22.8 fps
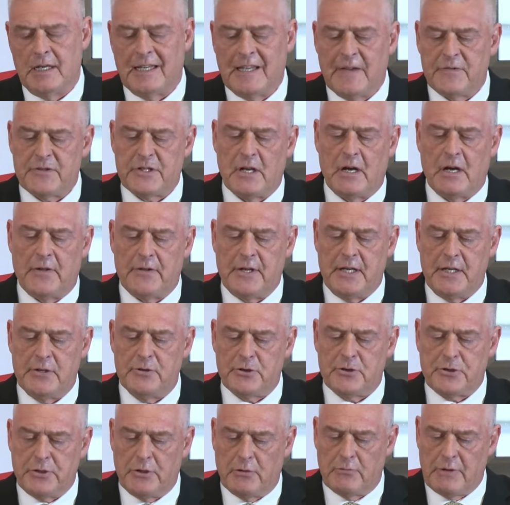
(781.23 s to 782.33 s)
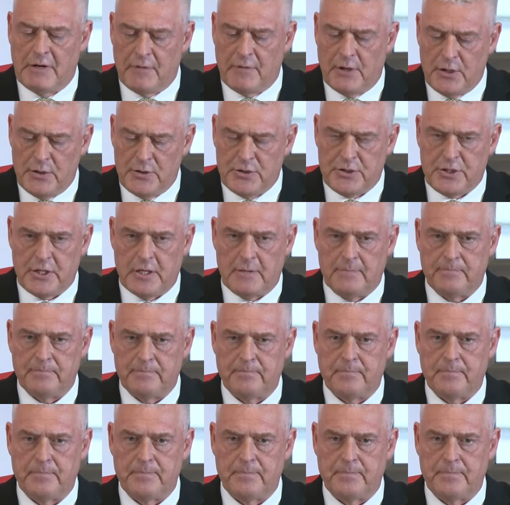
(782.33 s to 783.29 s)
Gifts like the Industrial Revolution,